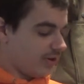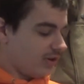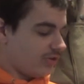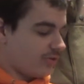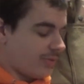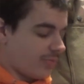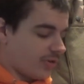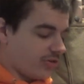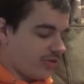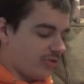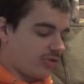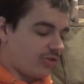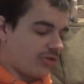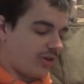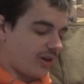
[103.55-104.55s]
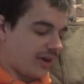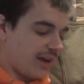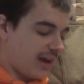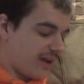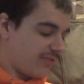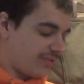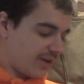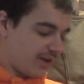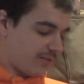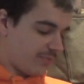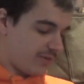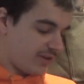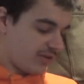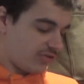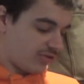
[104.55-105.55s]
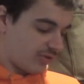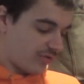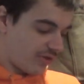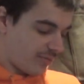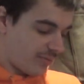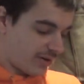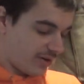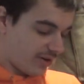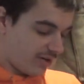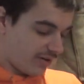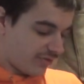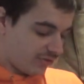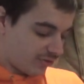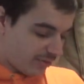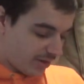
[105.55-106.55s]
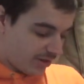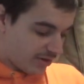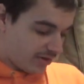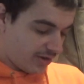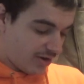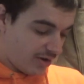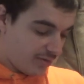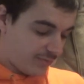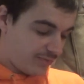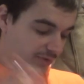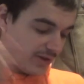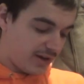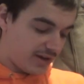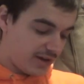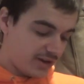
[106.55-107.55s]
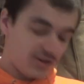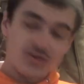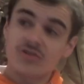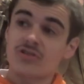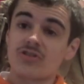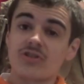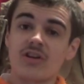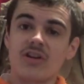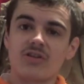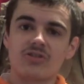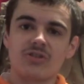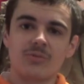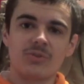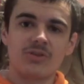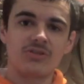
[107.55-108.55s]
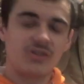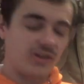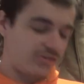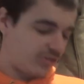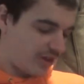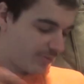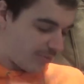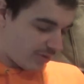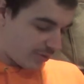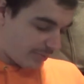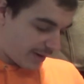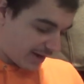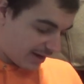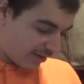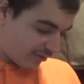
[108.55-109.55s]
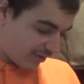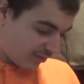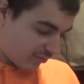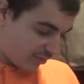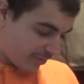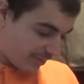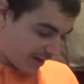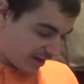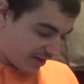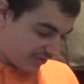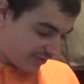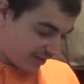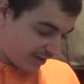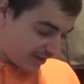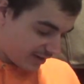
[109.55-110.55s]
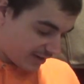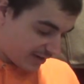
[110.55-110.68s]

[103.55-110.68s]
So what I'm going to do is try and carefully open this, so I've got my knife so I can hopefully just cut some of the sellotape on the packet without ripping anything.